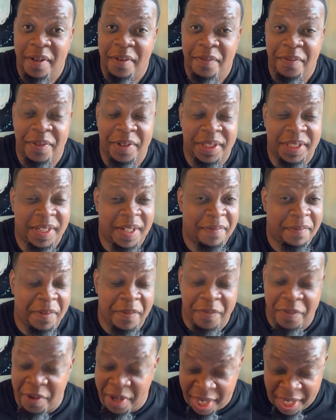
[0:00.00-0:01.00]
for something,
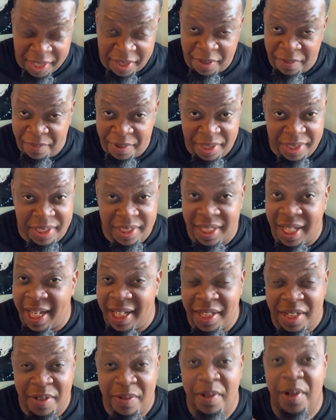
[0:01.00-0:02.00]
for ignorance,
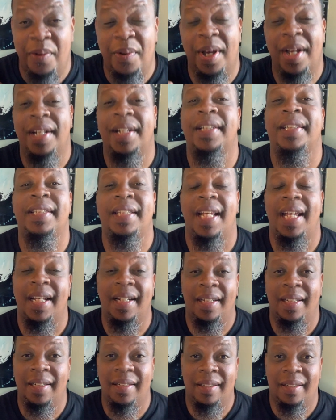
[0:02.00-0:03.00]
and you don't understand
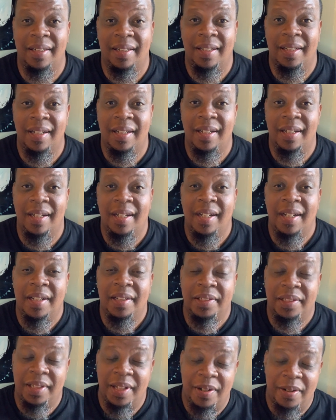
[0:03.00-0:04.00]
it.
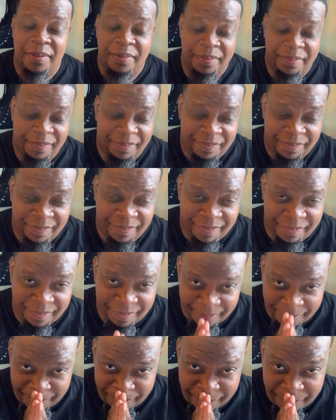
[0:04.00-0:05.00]
So,
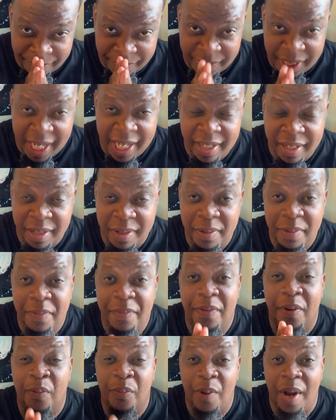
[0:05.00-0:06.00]
thank you
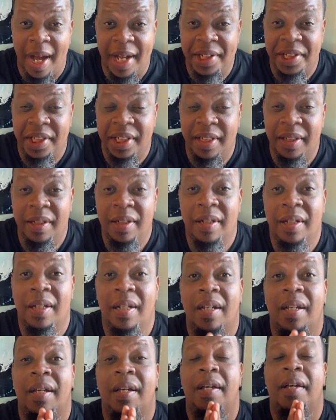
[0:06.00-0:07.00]
for watching.
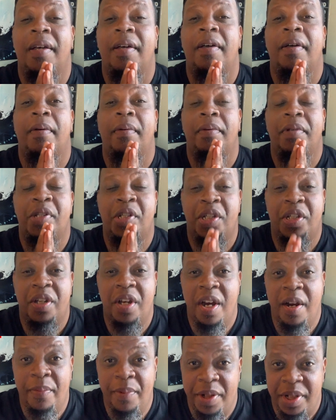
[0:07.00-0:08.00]

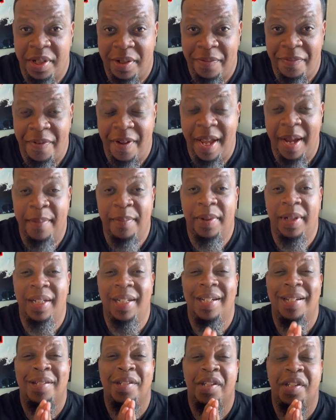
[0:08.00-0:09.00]
Share with your family.
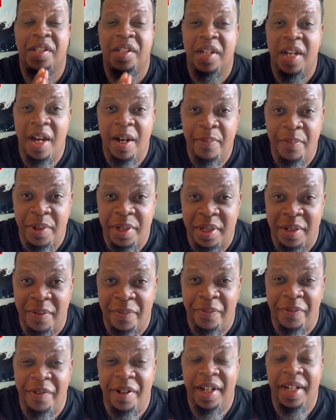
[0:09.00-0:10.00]
Share with your
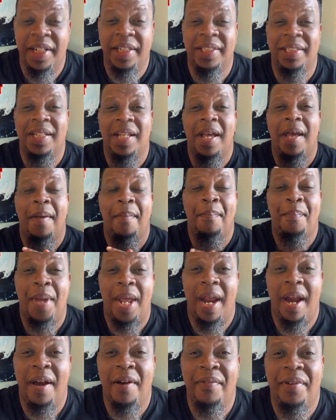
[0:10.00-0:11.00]
friends.
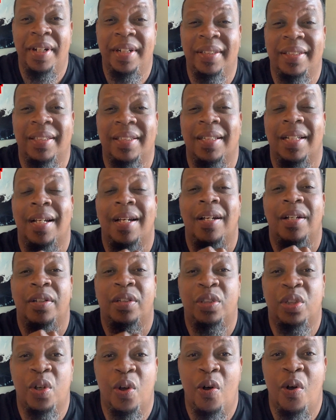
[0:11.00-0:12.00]
Parents,
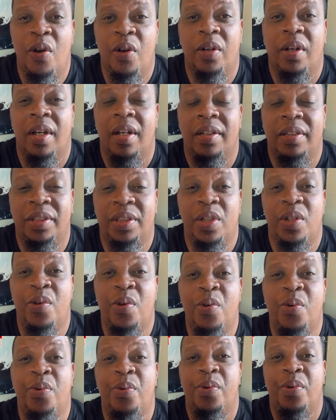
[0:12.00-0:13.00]
talk
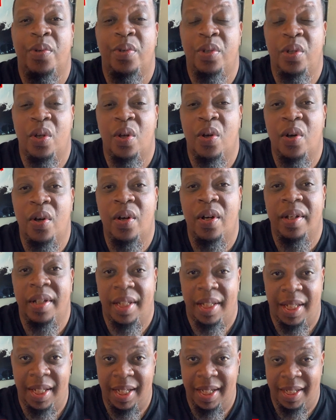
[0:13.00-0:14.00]
to your
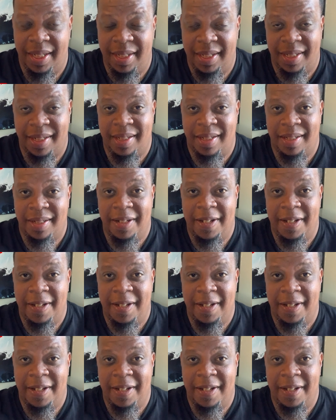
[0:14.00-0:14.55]
kids.